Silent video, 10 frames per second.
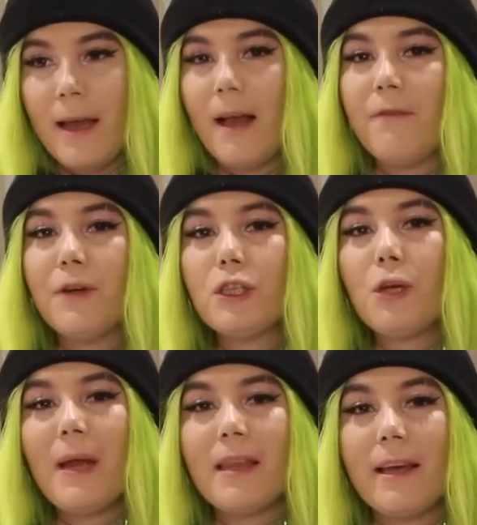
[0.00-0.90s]
if you're
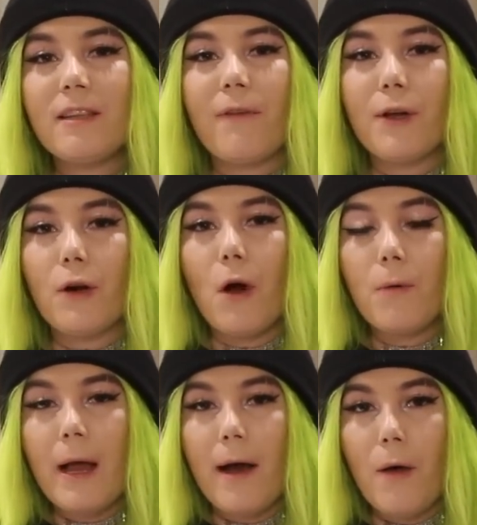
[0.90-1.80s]
doing things for your
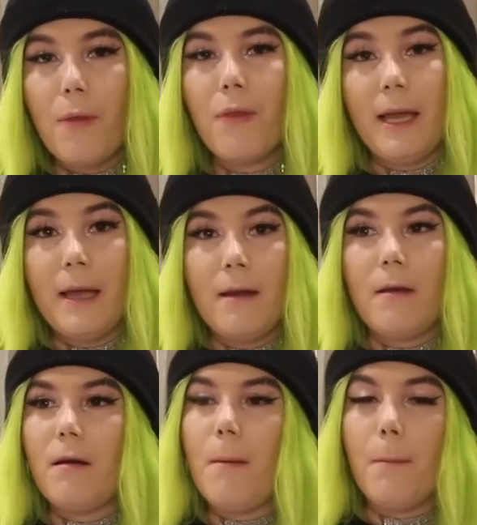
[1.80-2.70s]
own health
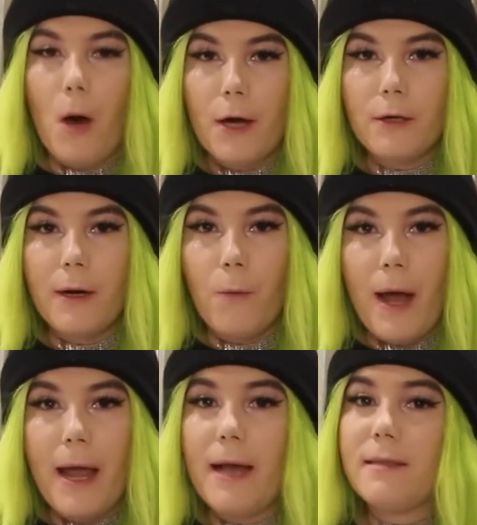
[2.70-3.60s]
in a moderate way,